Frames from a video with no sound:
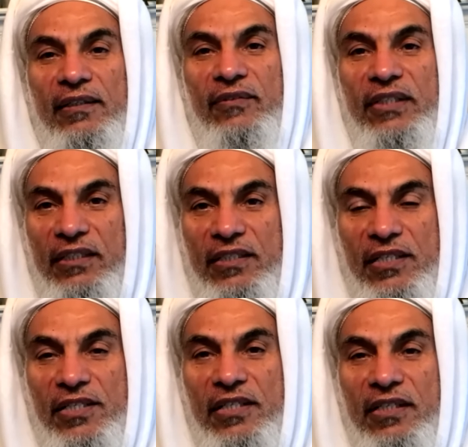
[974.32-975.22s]

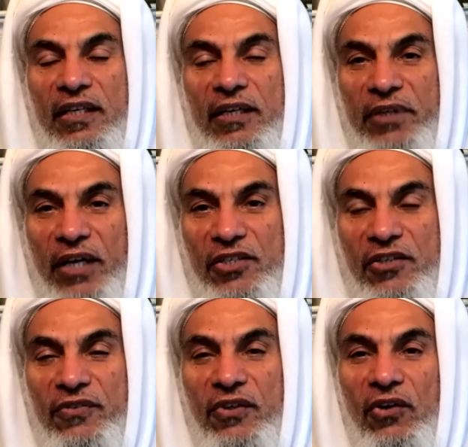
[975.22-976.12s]
a branch
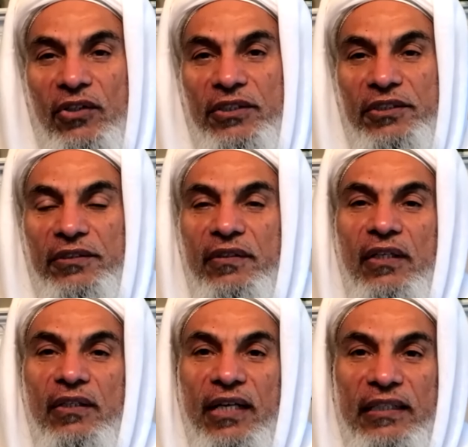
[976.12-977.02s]
of knowledge
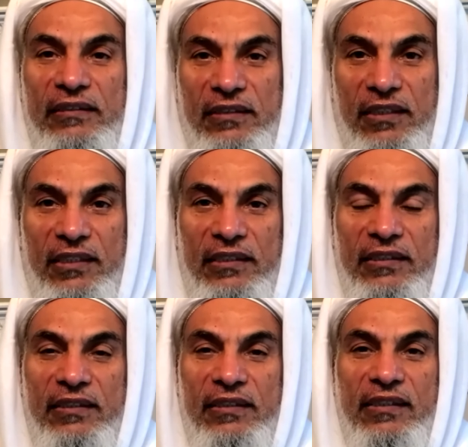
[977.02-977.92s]
that
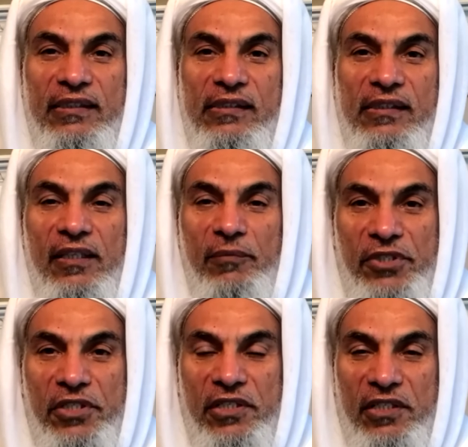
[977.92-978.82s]
studies the
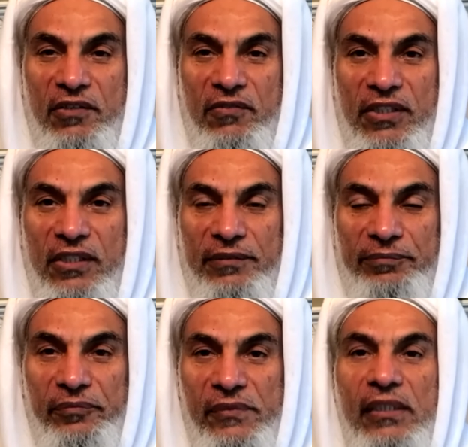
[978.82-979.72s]
material world.
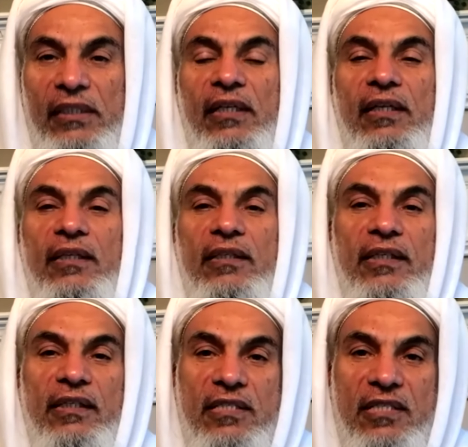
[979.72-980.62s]
The
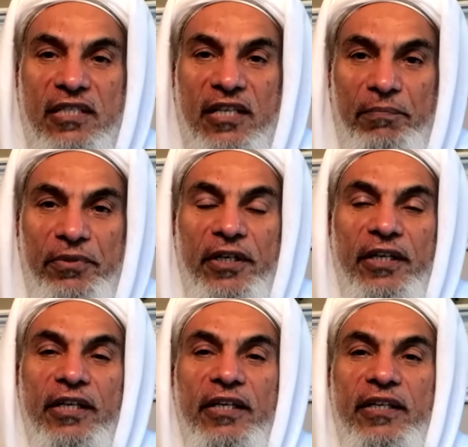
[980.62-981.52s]

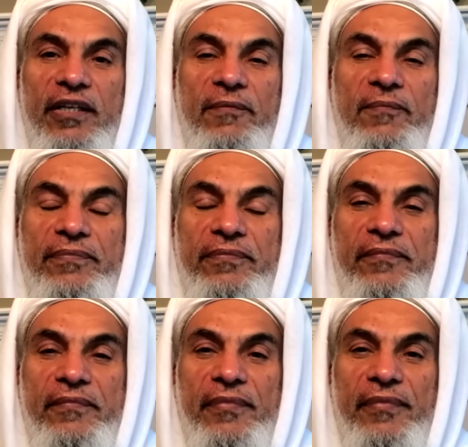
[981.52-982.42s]
contemporary
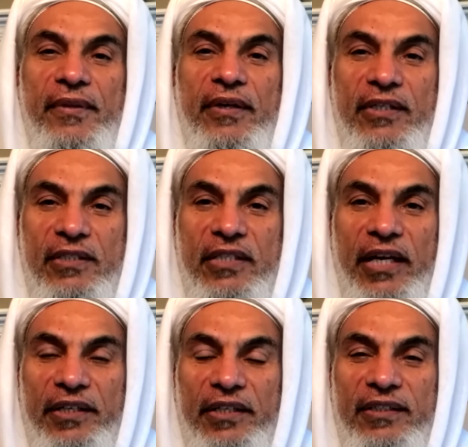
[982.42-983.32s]

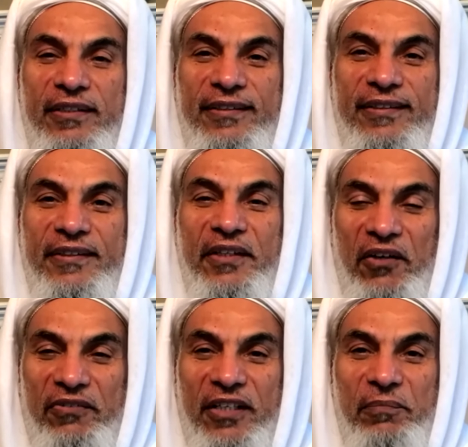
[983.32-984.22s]
understanding
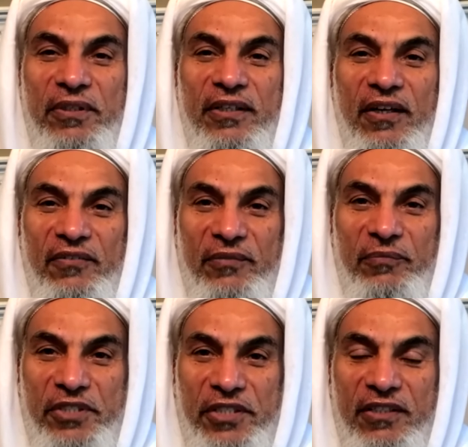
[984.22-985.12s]
of the
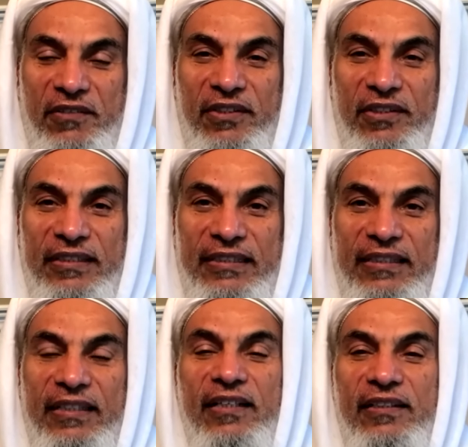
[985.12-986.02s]
material world
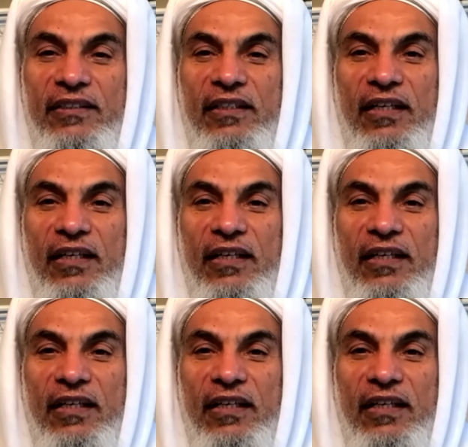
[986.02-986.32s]
is